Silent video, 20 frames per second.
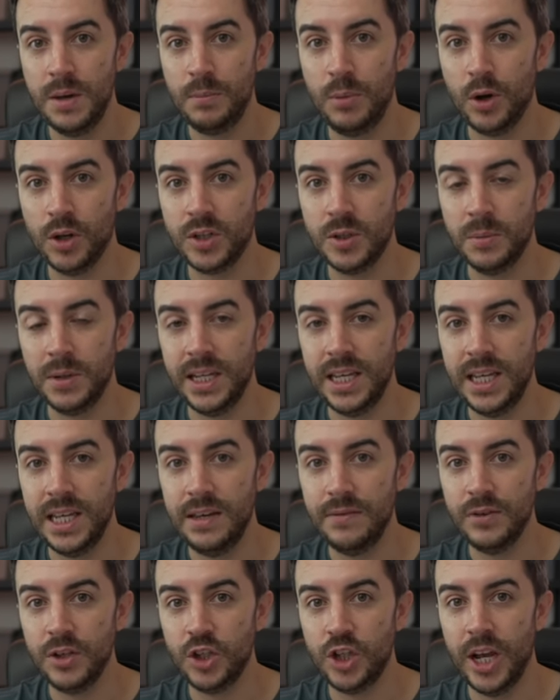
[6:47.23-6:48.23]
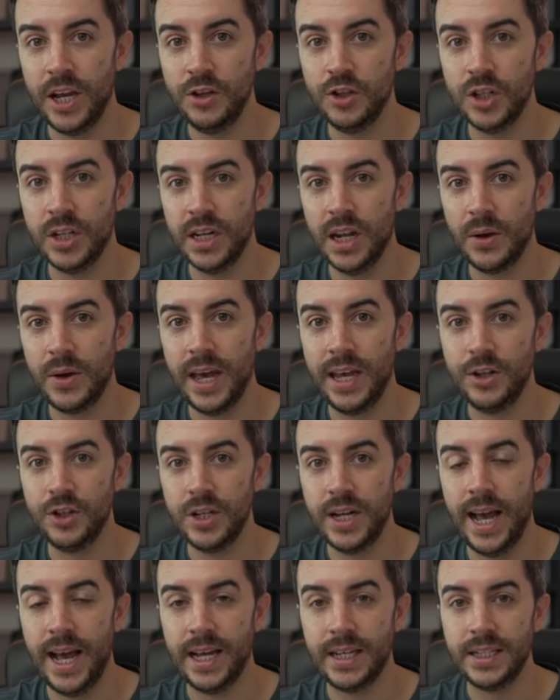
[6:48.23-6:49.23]
possibly even changing
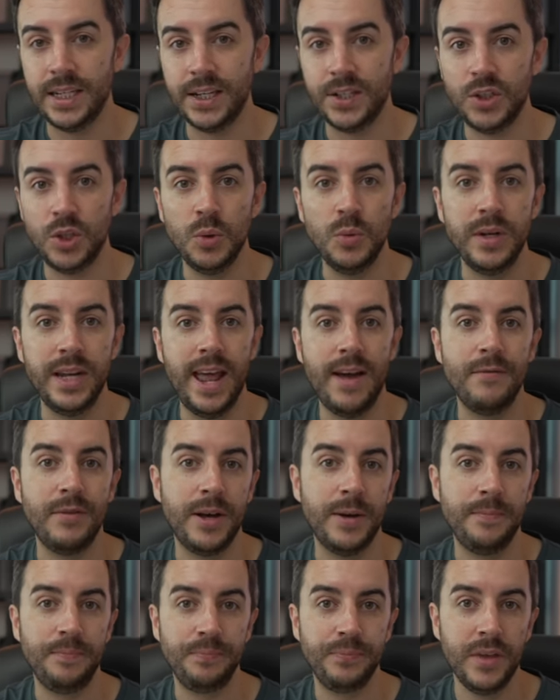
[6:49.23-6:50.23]
location access to never.